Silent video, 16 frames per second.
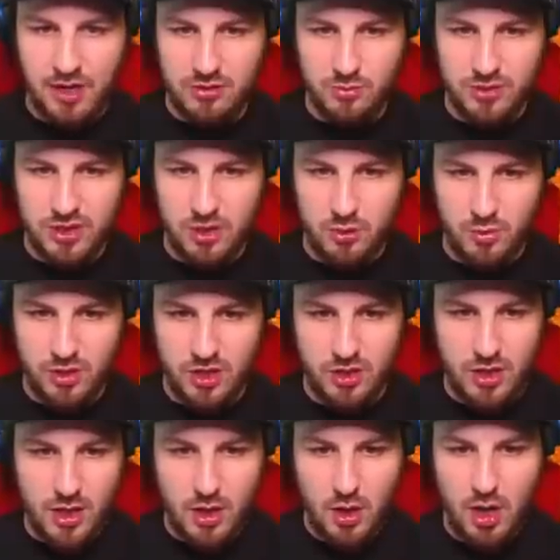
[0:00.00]
we're good. We're
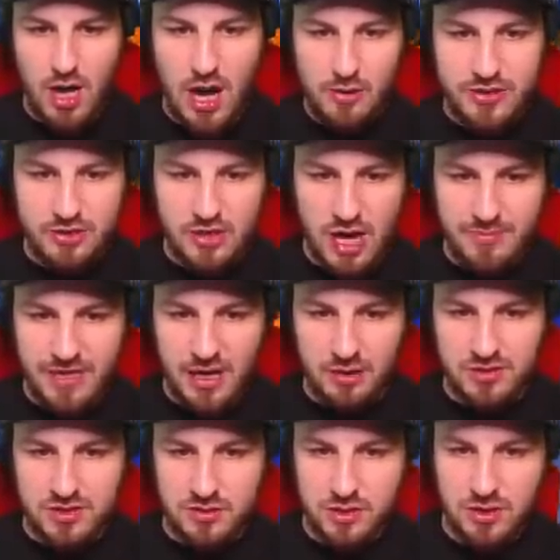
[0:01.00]
good. Oh, you got me
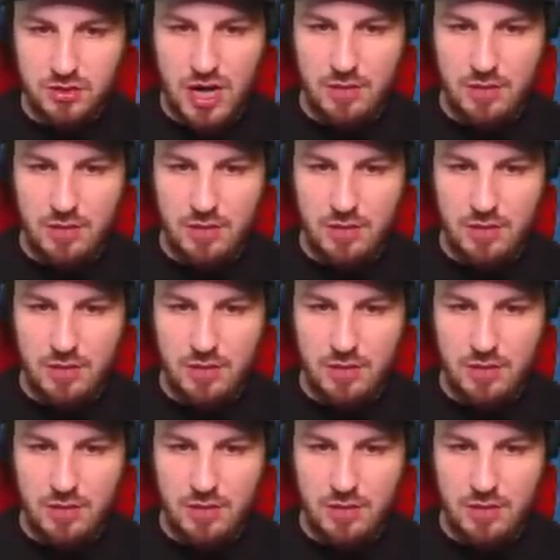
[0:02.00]
loads.